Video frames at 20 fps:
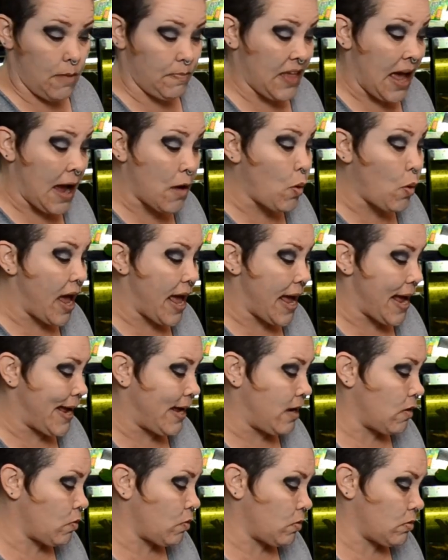That way,
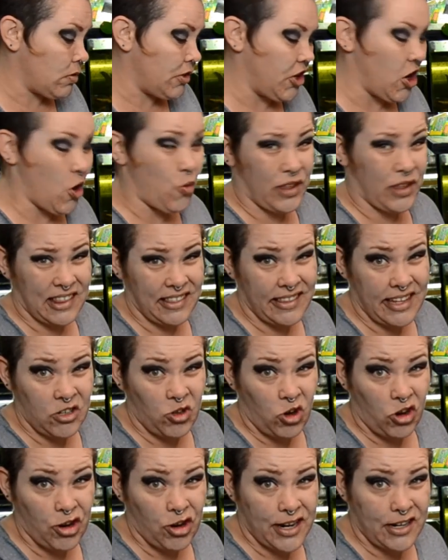you know, with little
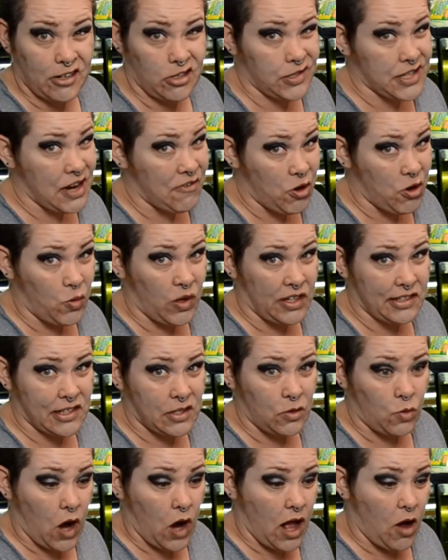critters, every once in
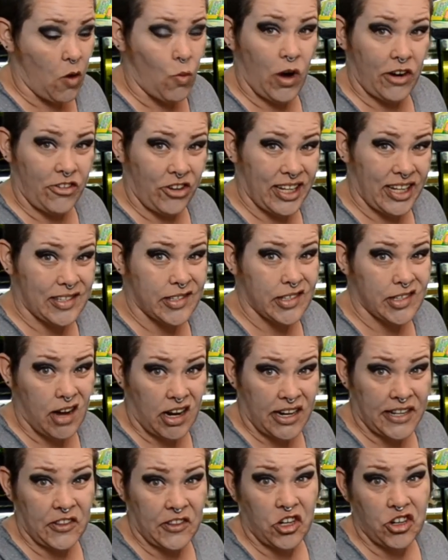a while, one will get stuck
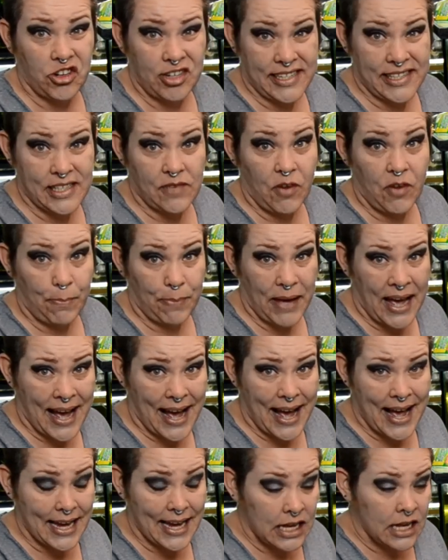in the crease of a
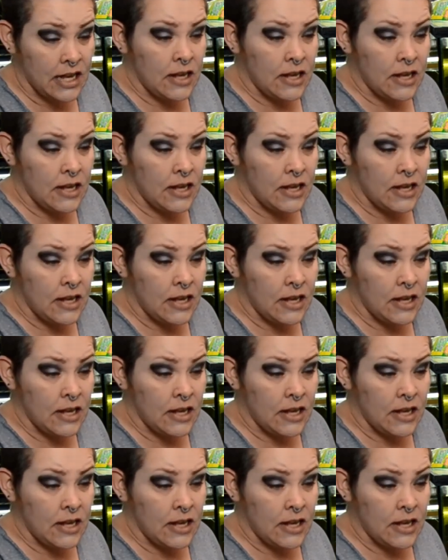bag.